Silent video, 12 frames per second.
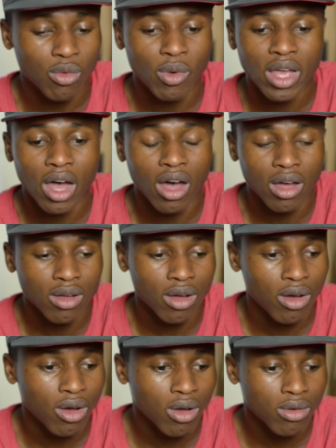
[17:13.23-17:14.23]
The way I
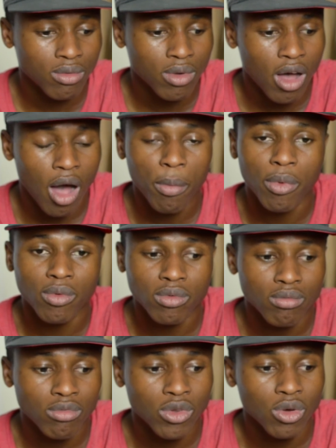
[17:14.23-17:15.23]

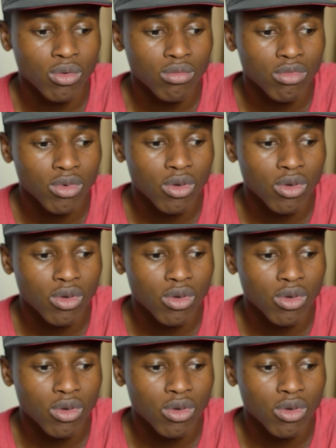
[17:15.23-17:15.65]
you know.